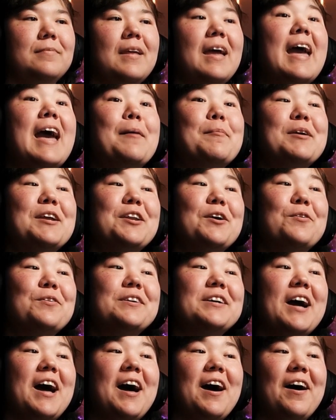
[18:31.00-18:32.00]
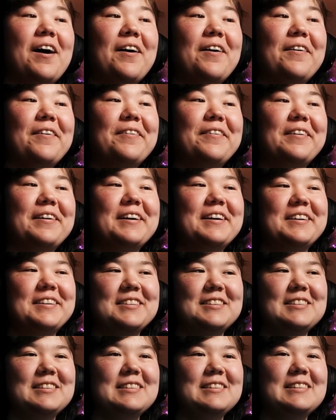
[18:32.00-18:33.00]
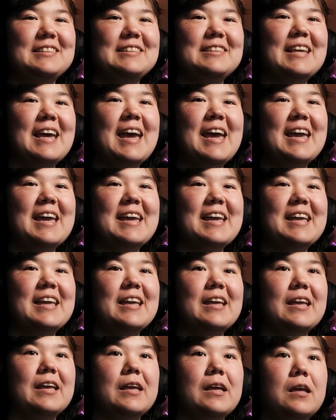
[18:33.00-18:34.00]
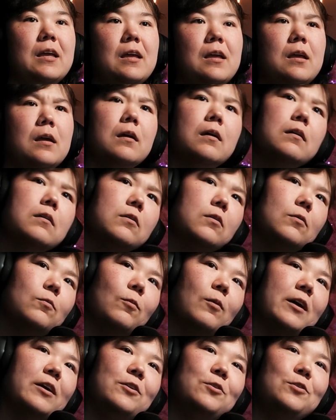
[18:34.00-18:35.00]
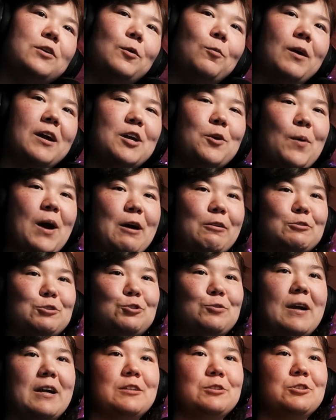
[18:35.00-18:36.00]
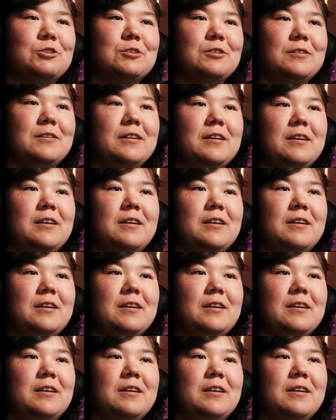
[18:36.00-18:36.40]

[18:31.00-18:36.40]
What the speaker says: Amity, don't go! Stay! Why, Hootie, why are you outstretched?